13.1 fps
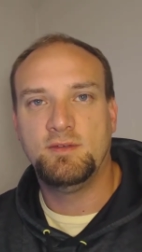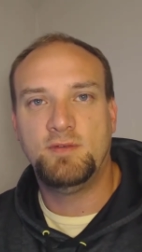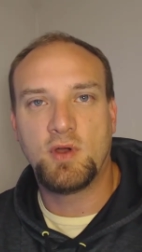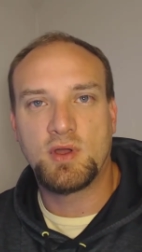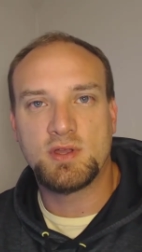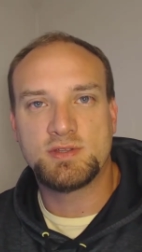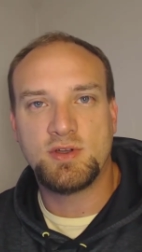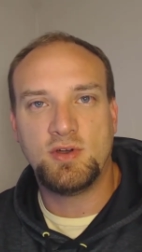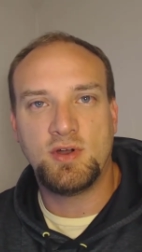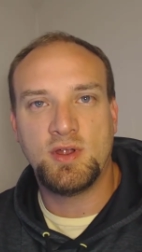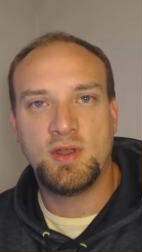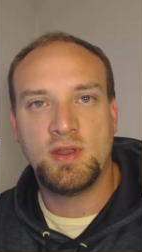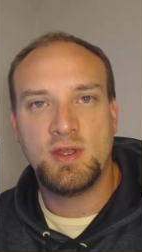focus
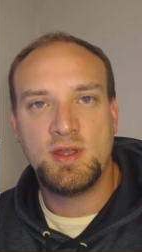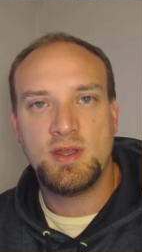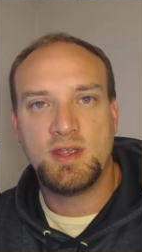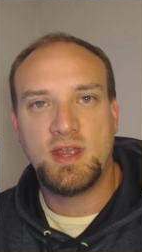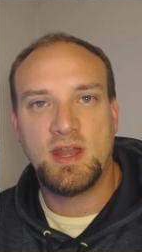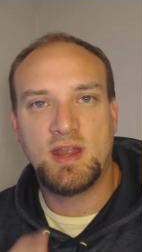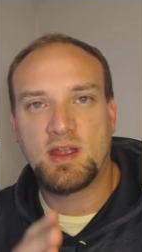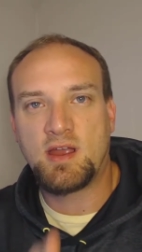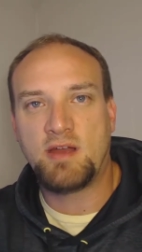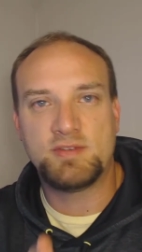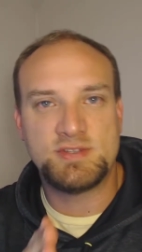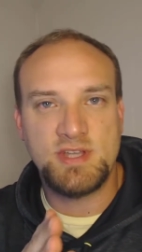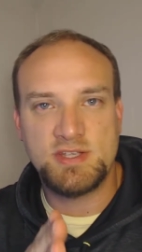on getting a
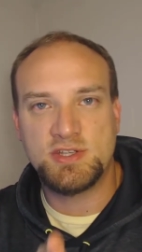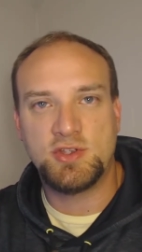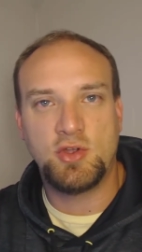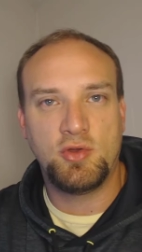conversation